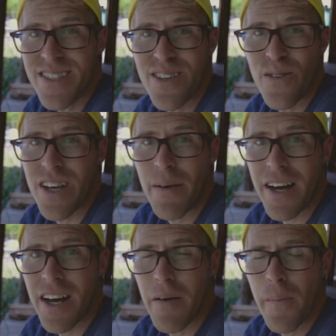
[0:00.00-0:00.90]
single time
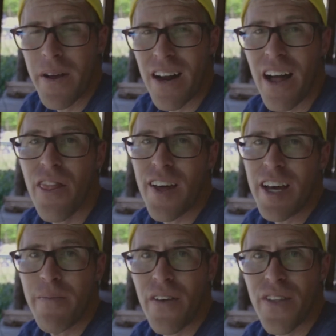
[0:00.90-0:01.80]
I come up here, I
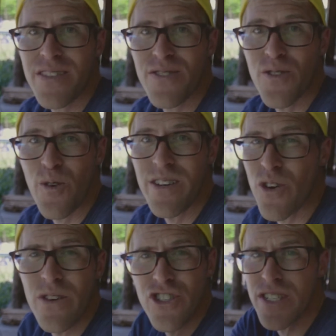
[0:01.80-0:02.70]
think about that story.
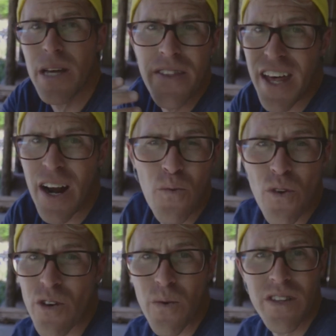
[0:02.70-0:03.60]
So it's just something that I
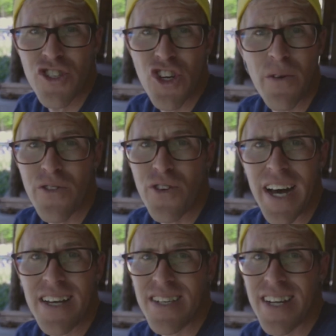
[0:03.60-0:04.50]
really wanted to share with you
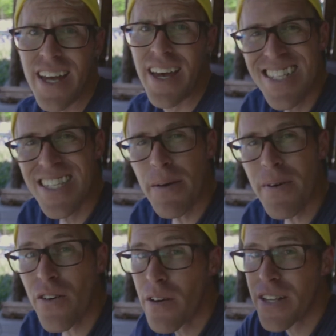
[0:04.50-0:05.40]
guys today.
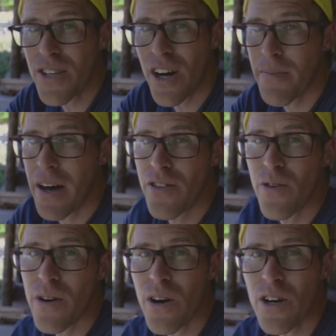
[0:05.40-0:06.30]
Typically we talk about
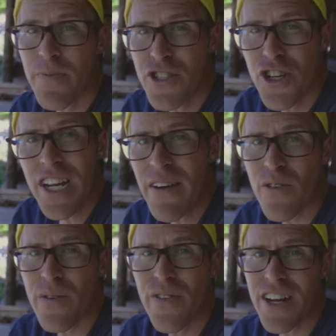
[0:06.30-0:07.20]
newer cars, but you
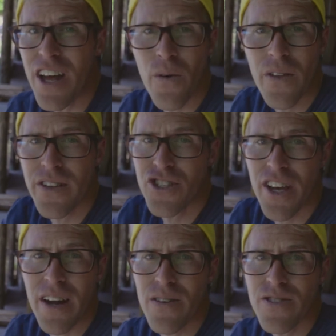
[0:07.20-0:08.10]
never really know on this
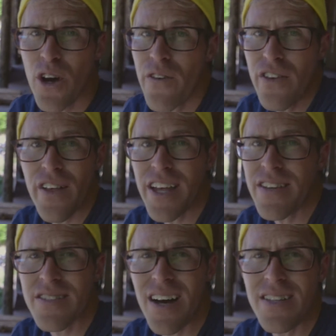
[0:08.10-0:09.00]
channel. So if you like
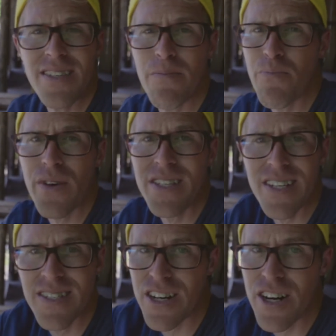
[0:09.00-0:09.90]
this content, please
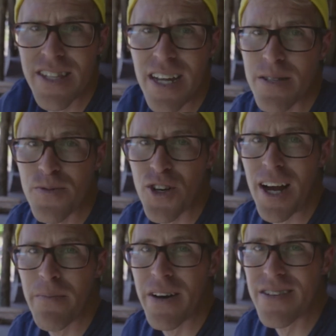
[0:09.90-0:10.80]
consider hitting that
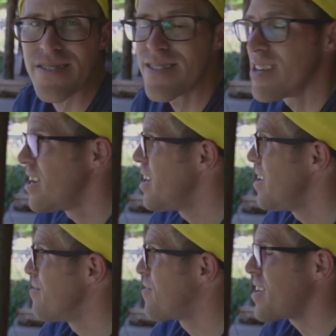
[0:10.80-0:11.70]
subscribe button
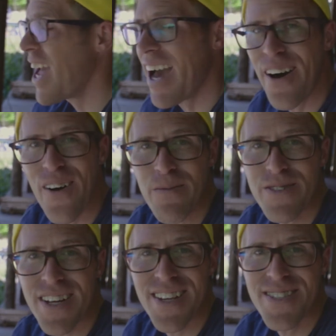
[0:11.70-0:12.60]
for now, I'm
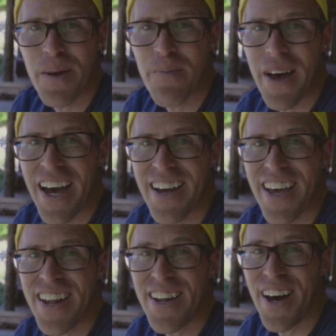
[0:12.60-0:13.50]
just gonna sit back
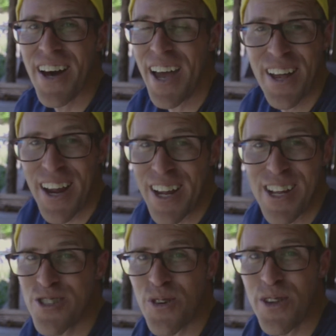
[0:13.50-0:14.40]
and, uh, and, and
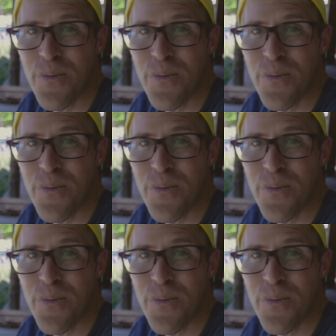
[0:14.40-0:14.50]
enjoy the